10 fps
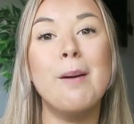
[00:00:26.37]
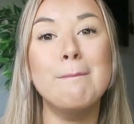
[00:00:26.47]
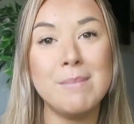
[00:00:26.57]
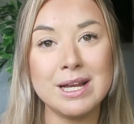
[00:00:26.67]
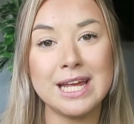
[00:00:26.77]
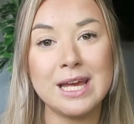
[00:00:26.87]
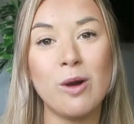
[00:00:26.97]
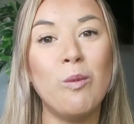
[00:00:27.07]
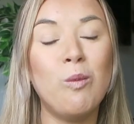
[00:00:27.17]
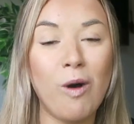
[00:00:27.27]

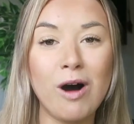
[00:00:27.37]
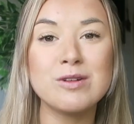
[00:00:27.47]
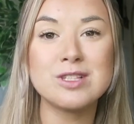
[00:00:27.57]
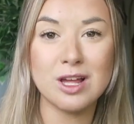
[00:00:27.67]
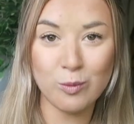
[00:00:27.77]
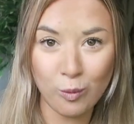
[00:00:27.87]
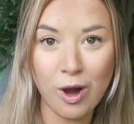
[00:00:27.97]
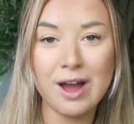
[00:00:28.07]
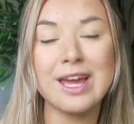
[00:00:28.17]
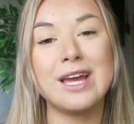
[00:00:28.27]
money whilst
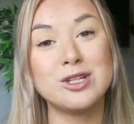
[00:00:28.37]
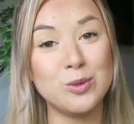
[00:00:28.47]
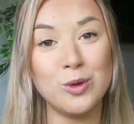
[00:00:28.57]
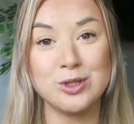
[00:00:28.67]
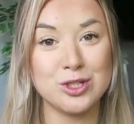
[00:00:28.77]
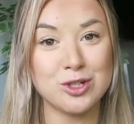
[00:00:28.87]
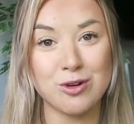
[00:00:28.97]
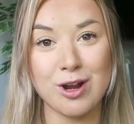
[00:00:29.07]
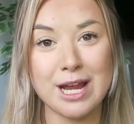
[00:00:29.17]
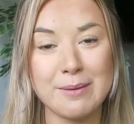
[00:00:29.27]
working towards a
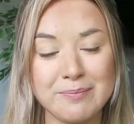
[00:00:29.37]
degree.